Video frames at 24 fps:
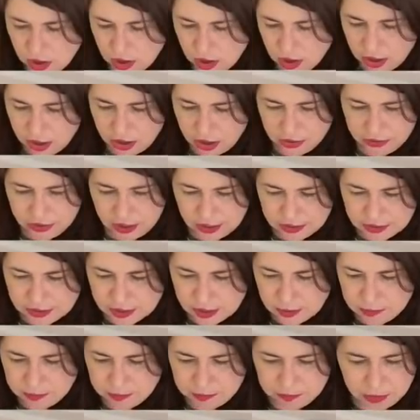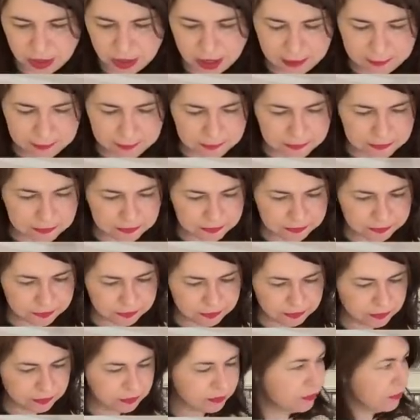Oh, ah, that's the um,
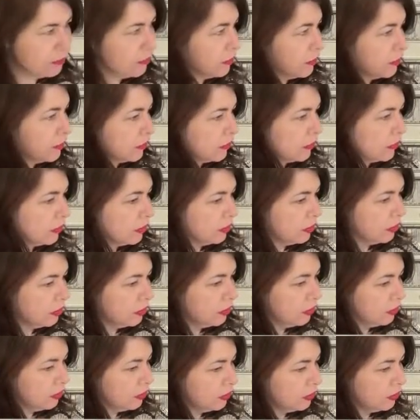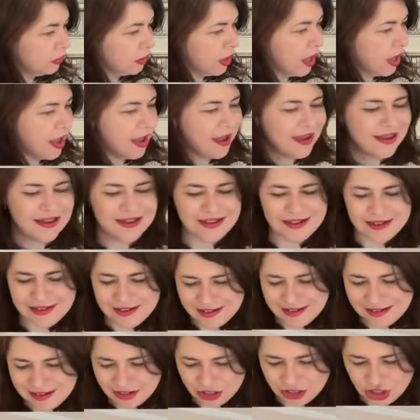petal pink.
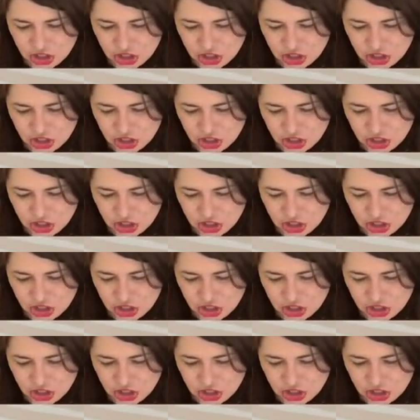Ah,